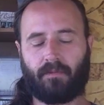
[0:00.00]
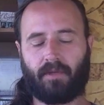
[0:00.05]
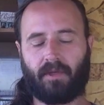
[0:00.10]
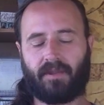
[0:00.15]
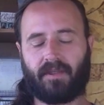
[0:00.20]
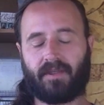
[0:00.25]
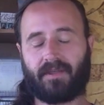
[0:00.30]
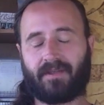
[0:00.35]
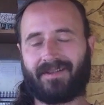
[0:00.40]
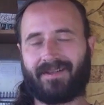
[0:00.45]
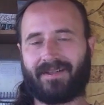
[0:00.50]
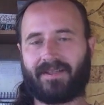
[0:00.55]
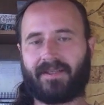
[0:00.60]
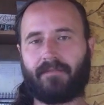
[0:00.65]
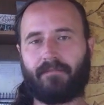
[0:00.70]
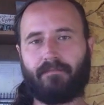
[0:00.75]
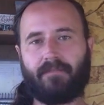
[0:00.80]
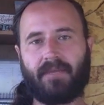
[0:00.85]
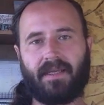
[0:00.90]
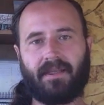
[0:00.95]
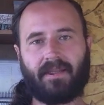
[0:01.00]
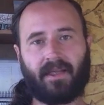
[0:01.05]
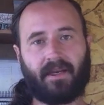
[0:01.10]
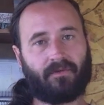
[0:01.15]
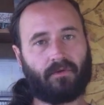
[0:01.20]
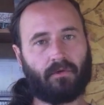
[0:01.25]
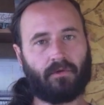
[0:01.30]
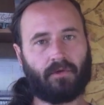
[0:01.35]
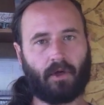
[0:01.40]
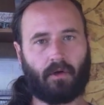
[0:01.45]
But this doesn't mean that
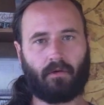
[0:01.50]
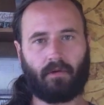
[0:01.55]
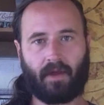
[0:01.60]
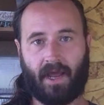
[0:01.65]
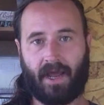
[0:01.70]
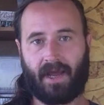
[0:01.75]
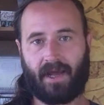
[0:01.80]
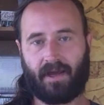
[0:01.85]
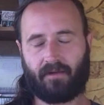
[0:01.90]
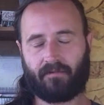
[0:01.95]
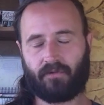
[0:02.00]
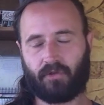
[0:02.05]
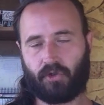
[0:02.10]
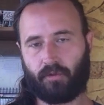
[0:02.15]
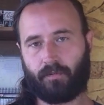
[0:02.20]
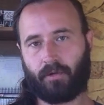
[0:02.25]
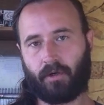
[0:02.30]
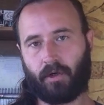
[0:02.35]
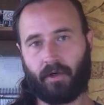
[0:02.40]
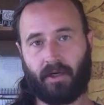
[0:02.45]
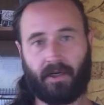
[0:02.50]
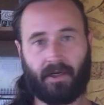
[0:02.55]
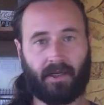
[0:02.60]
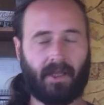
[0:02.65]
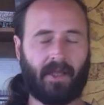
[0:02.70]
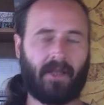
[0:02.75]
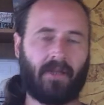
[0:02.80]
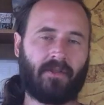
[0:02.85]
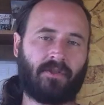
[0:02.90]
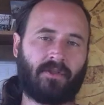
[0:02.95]
if you don't have Jupiter in
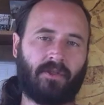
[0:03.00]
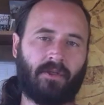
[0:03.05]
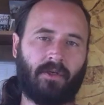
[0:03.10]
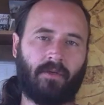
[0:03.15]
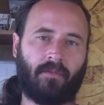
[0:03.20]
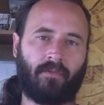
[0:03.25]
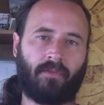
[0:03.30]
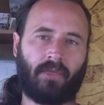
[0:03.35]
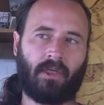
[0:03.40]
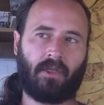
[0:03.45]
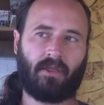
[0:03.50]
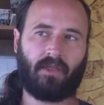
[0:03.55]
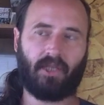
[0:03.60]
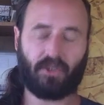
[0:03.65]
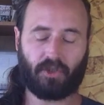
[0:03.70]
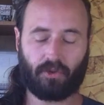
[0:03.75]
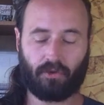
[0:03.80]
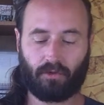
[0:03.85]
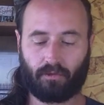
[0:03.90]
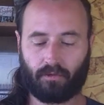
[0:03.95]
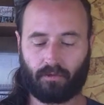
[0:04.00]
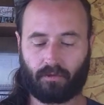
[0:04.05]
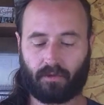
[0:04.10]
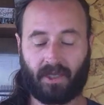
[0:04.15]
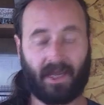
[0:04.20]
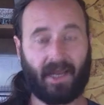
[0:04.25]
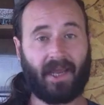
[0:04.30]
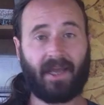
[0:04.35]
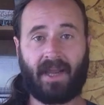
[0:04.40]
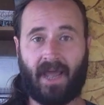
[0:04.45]
Cancer, that you
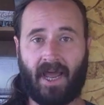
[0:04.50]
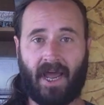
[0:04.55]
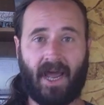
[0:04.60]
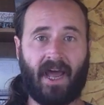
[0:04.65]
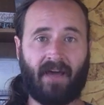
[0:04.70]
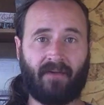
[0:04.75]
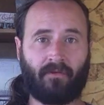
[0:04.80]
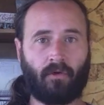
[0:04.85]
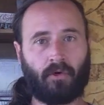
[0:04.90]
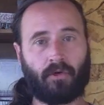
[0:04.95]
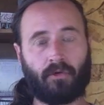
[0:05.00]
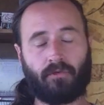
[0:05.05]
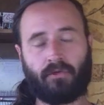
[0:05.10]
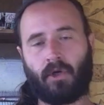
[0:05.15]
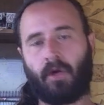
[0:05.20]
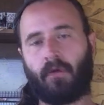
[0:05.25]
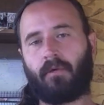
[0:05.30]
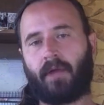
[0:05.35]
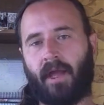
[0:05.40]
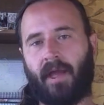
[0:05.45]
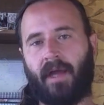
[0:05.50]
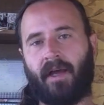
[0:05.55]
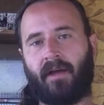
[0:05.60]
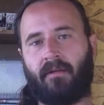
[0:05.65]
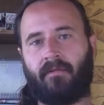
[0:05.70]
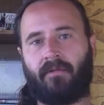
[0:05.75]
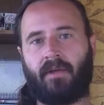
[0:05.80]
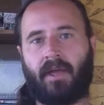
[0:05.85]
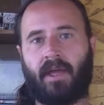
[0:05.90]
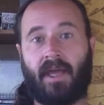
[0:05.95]
can't have or you don't
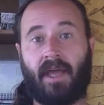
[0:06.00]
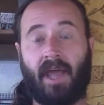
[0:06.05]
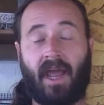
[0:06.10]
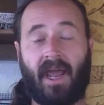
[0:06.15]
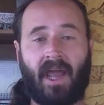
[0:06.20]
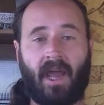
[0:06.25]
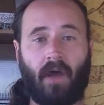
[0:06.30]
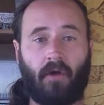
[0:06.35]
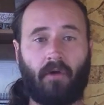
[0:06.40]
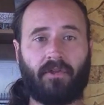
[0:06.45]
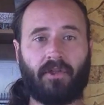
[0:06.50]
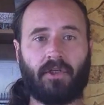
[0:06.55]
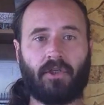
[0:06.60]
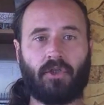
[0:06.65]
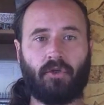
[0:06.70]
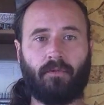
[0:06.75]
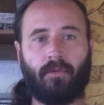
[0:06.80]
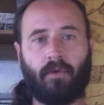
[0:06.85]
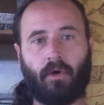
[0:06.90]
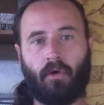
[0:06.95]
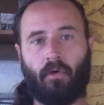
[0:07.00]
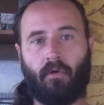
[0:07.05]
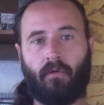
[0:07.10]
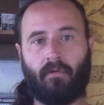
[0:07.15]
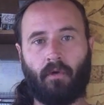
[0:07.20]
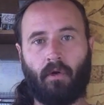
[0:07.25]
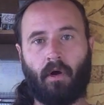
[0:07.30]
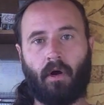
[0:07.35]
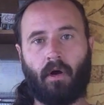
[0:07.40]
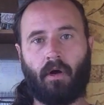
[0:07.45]
have a healthy Jupiter
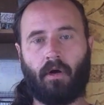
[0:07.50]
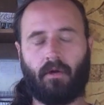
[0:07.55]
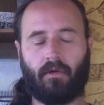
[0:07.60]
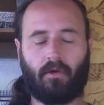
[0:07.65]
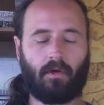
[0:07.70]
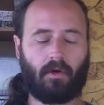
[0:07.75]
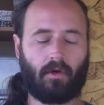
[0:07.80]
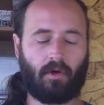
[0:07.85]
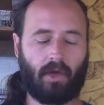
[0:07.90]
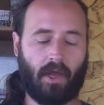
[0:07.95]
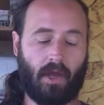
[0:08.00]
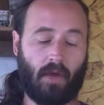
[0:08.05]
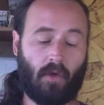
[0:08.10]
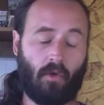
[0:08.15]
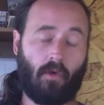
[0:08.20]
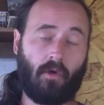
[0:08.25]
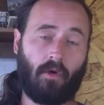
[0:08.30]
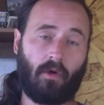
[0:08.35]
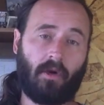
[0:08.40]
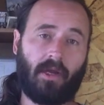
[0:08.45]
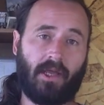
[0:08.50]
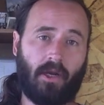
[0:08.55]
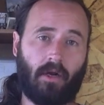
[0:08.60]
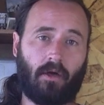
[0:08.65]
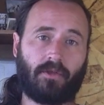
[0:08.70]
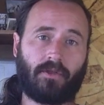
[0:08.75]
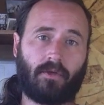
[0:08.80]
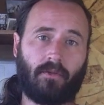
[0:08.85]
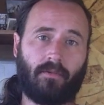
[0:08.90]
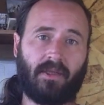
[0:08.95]
overall. Or it
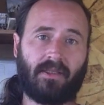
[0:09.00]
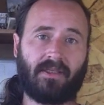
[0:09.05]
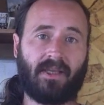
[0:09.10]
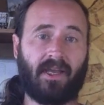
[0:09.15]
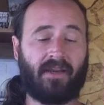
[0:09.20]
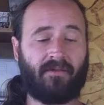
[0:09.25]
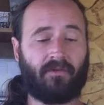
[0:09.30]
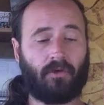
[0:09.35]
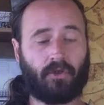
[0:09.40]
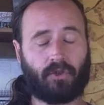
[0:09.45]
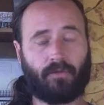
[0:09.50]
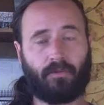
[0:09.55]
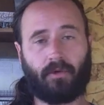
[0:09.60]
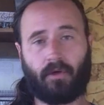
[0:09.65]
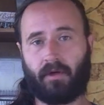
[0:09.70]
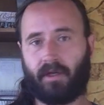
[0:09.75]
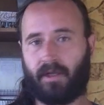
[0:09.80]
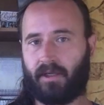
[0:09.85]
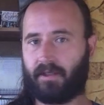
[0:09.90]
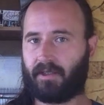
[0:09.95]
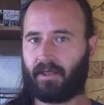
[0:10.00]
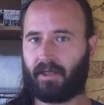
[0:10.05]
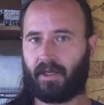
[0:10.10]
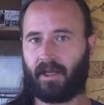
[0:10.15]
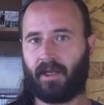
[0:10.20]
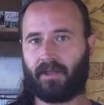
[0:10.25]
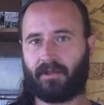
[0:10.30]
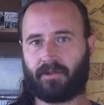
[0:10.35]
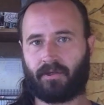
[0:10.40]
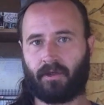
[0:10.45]
also means that if your Jupiter is in
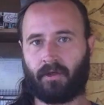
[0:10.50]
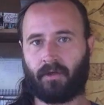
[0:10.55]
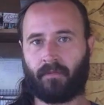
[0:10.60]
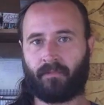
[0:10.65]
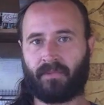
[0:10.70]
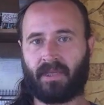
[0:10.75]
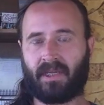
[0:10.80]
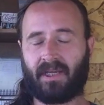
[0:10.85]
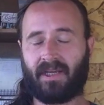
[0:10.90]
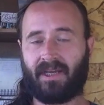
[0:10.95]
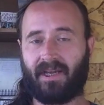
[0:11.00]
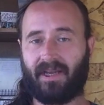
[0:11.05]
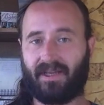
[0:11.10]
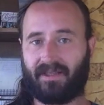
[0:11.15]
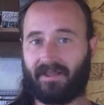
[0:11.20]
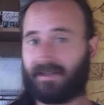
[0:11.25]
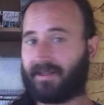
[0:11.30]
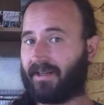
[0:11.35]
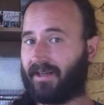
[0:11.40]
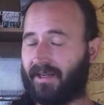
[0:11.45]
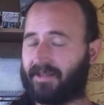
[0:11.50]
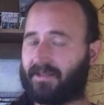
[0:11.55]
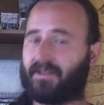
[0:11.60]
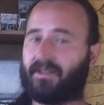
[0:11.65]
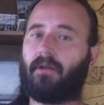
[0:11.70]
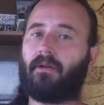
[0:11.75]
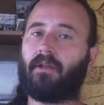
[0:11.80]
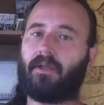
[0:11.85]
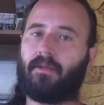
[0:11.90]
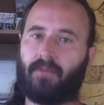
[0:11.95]
Cancer, it doesn't
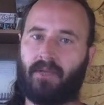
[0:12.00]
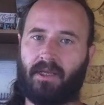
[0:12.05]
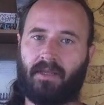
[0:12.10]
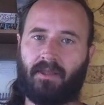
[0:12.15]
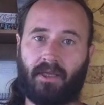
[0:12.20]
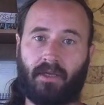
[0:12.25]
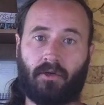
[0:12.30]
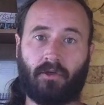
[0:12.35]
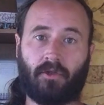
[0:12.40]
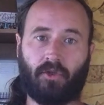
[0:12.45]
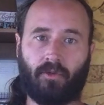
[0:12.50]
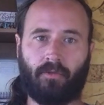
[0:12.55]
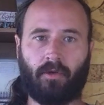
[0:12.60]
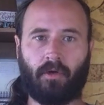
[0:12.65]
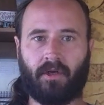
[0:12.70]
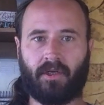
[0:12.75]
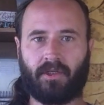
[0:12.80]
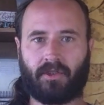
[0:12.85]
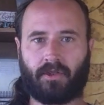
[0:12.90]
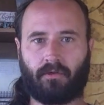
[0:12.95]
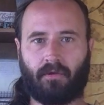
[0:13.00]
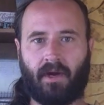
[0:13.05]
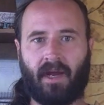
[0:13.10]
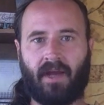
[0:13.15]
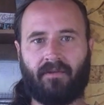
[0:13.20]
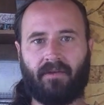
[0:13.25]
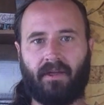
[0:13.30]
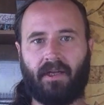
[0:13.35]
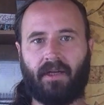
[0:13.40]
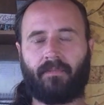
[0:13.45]
necessarily mean that your Jupiter is
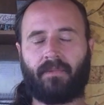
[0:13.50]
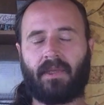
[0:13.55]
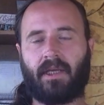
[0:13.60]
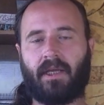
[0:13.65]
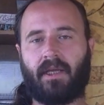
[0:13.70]
thriving.